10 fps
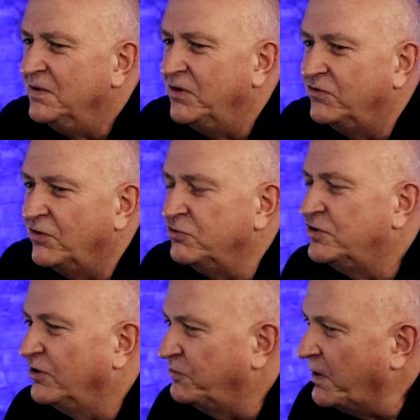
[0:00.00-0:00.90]
the
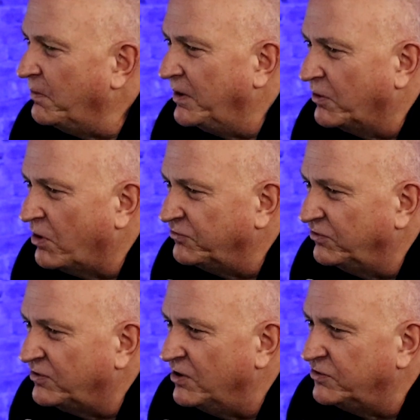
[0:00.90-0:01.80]
social experiment across
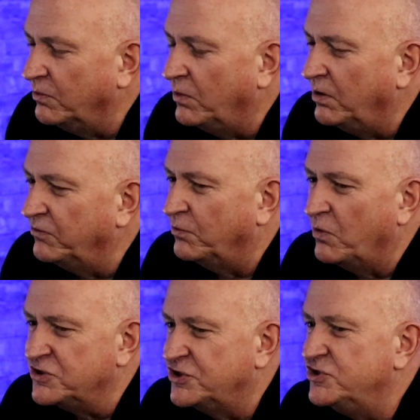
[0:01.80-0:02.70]
this country where there's a
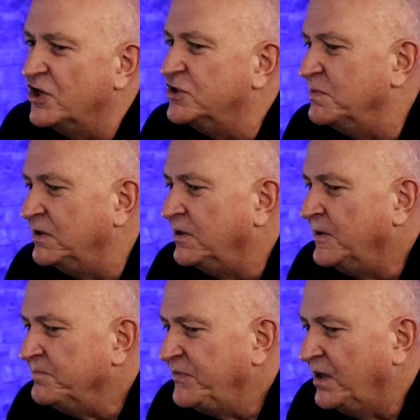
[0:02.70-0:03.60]
rush to judgment
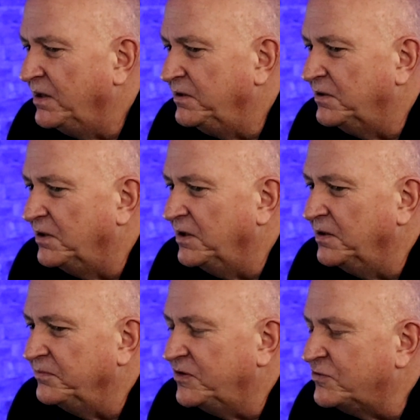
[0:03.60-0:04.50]
and
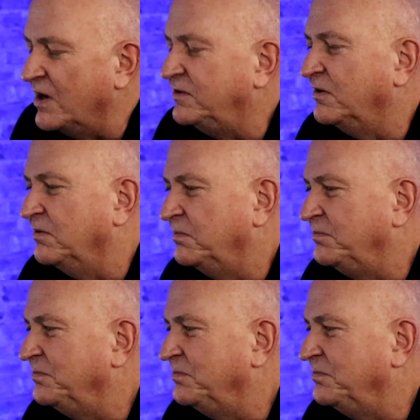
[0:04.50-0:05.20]
trying to